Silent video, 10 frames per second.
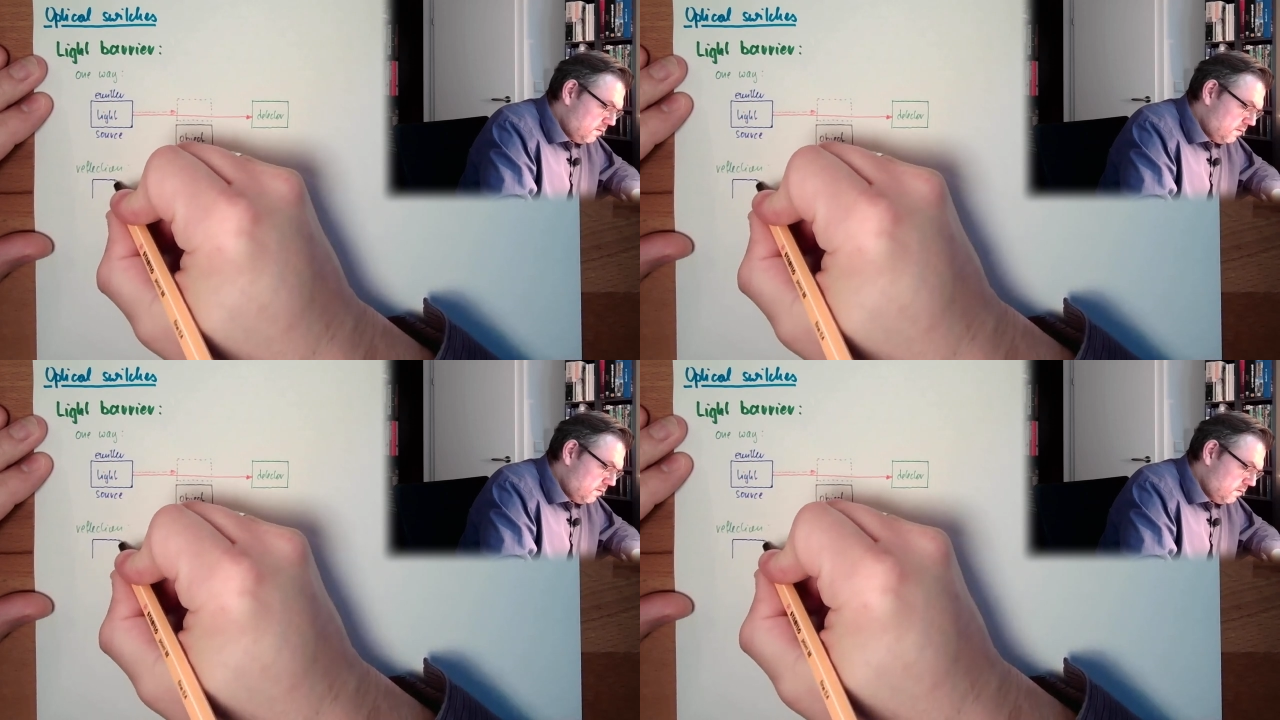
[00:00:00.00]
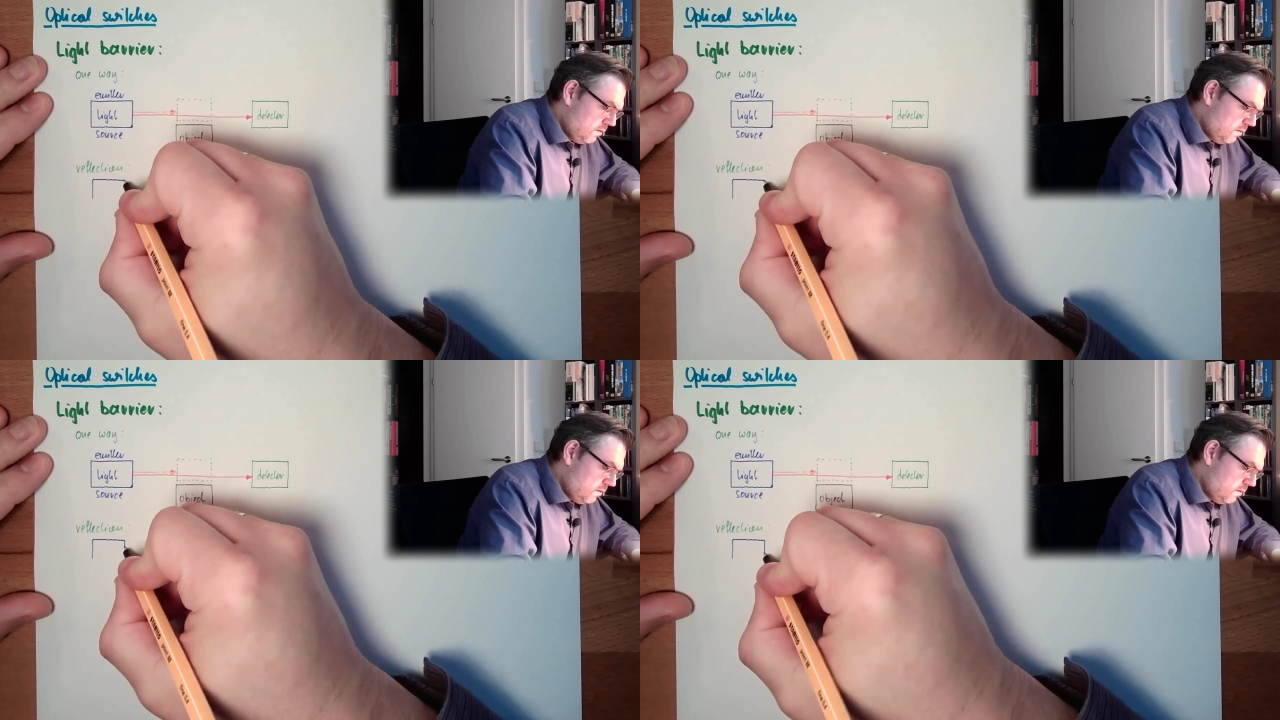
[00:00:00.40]

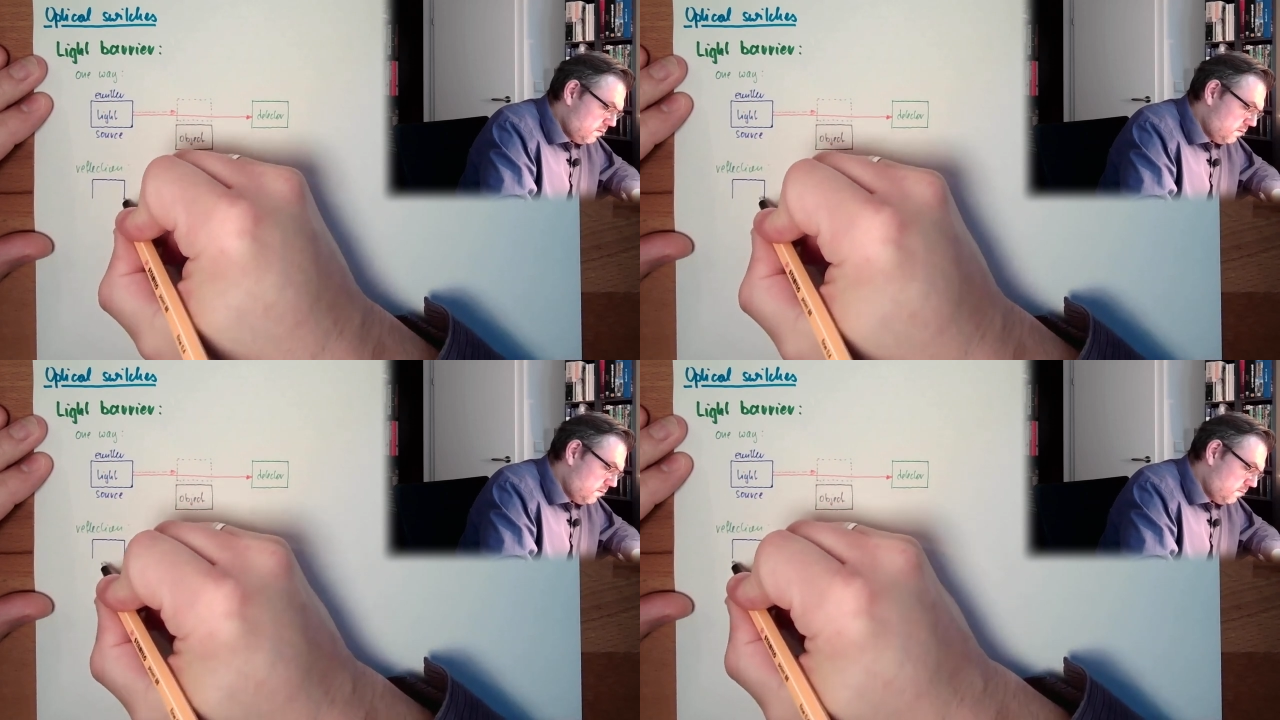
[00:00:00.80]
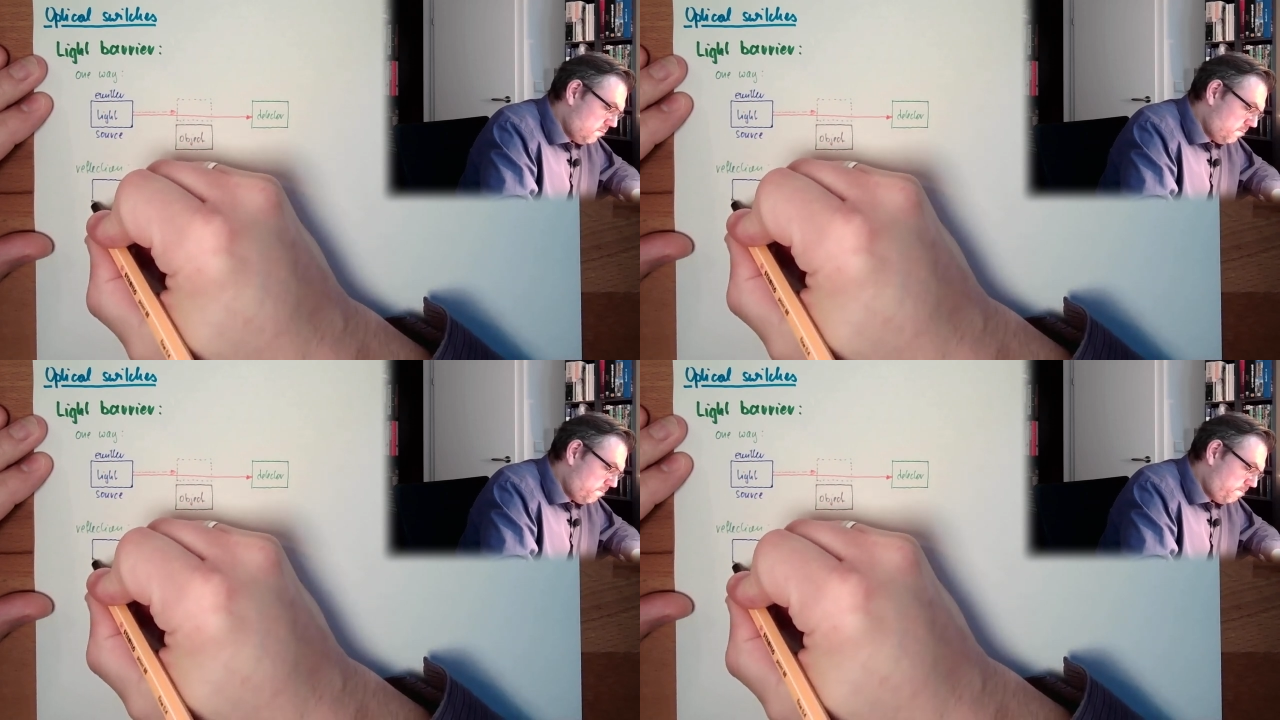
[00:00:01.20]

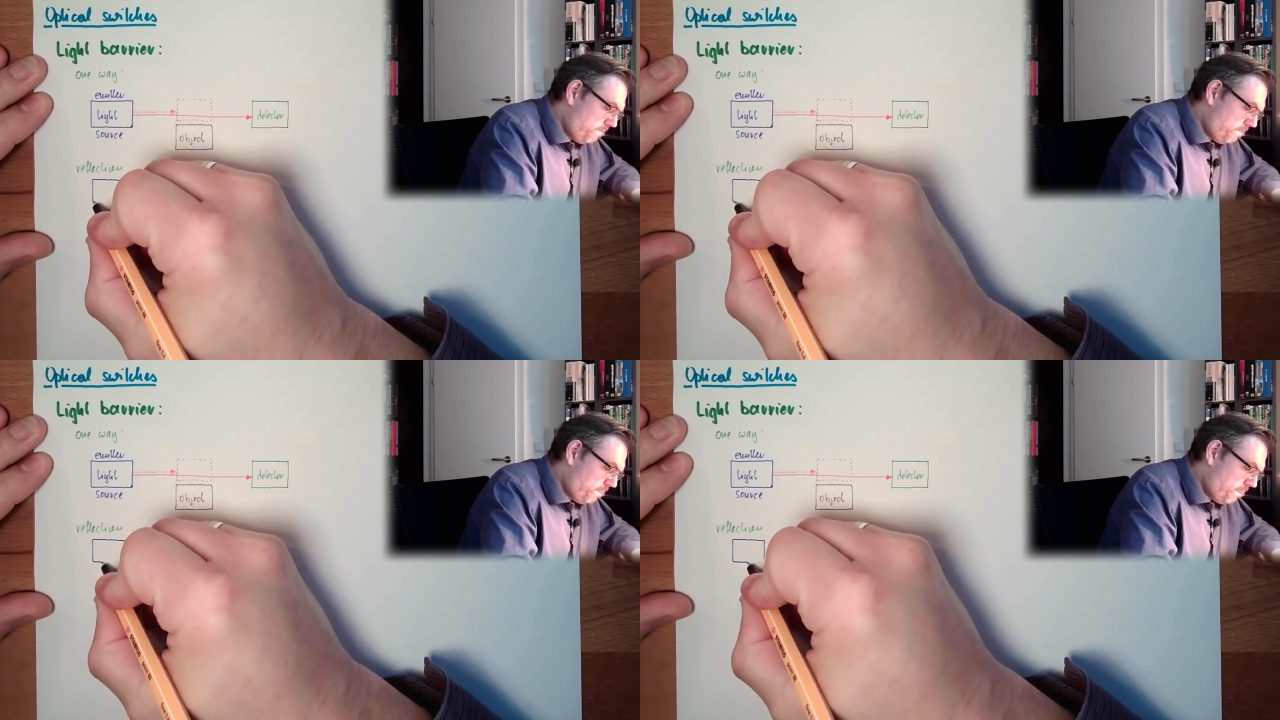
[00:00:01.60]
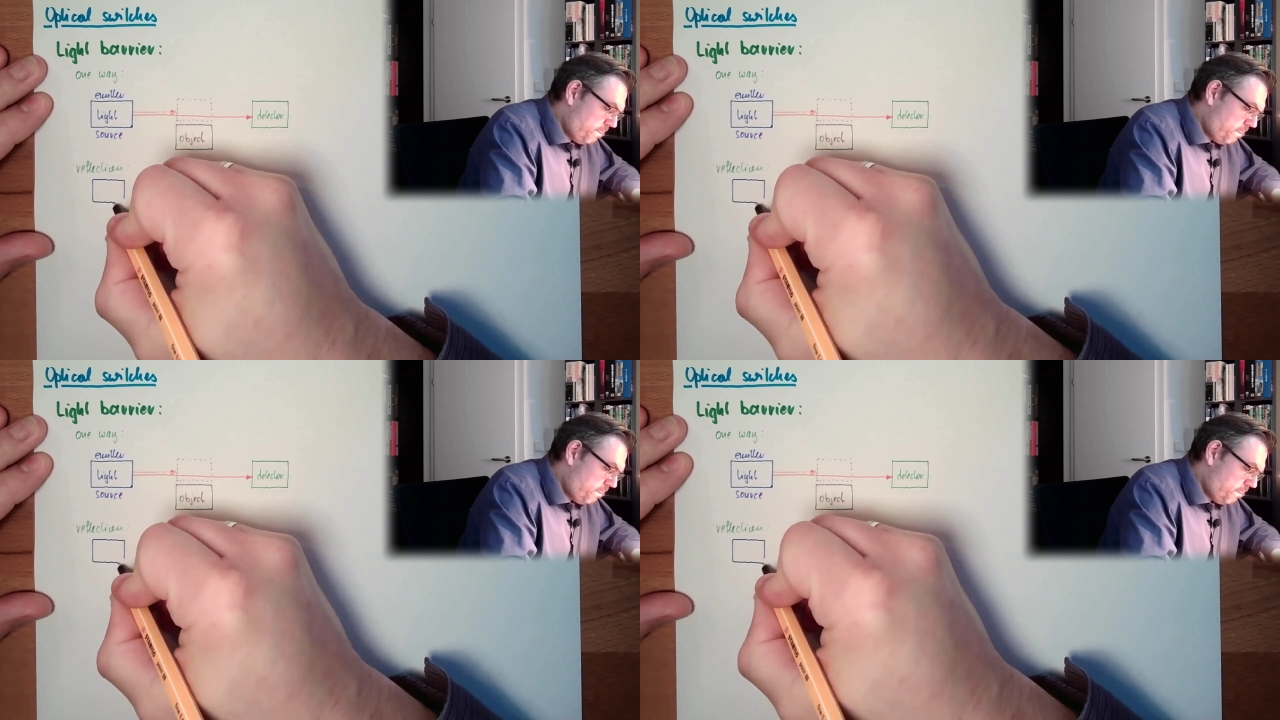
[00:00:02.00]

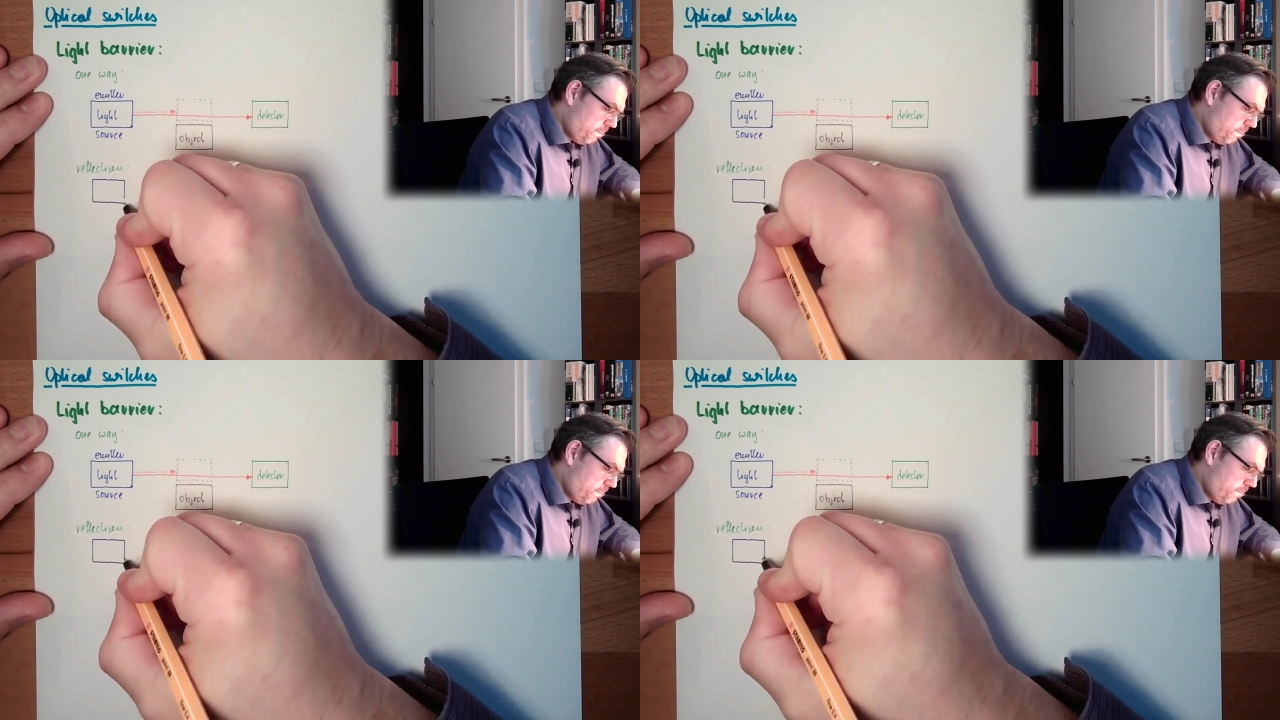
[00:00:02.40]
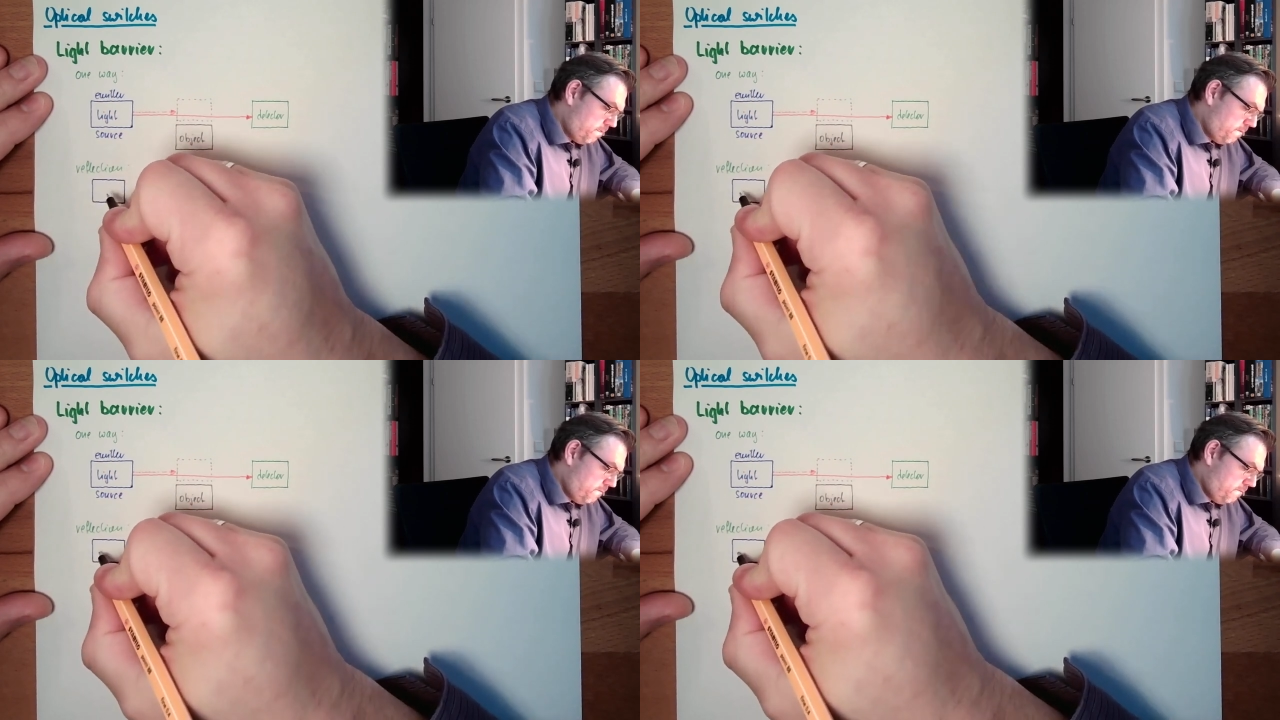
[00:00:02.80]

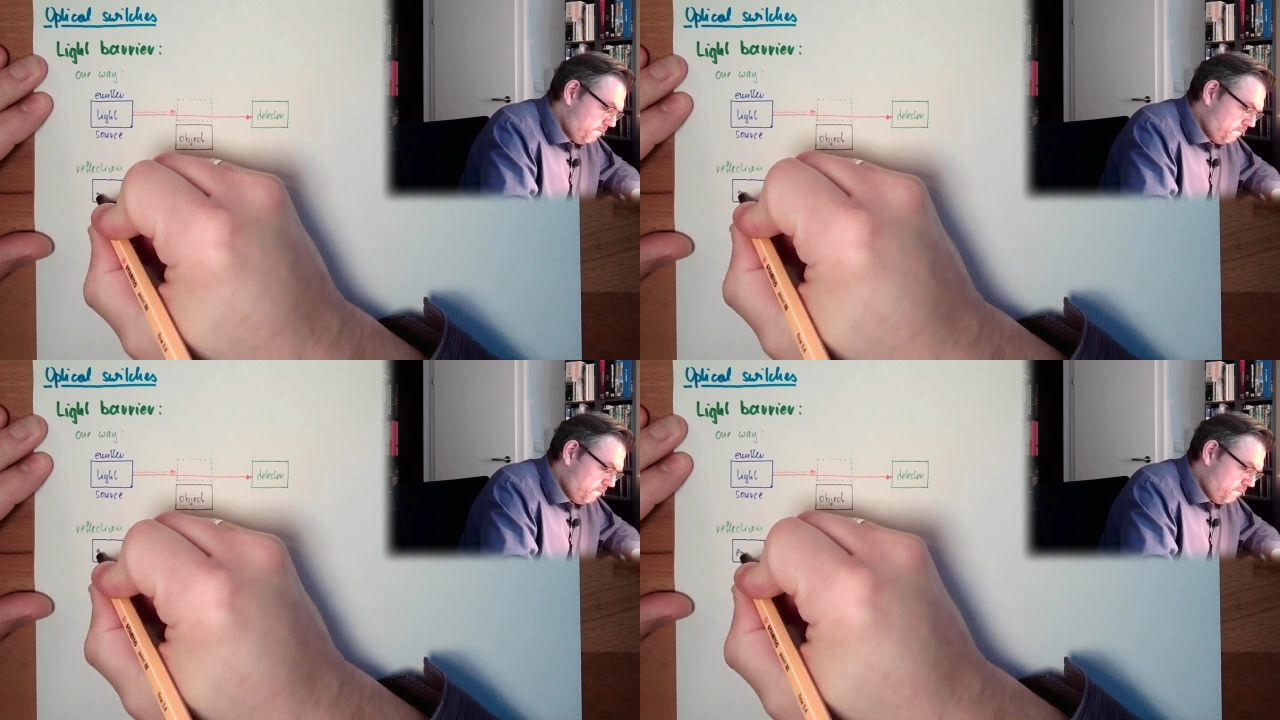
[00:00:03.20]
[no speech]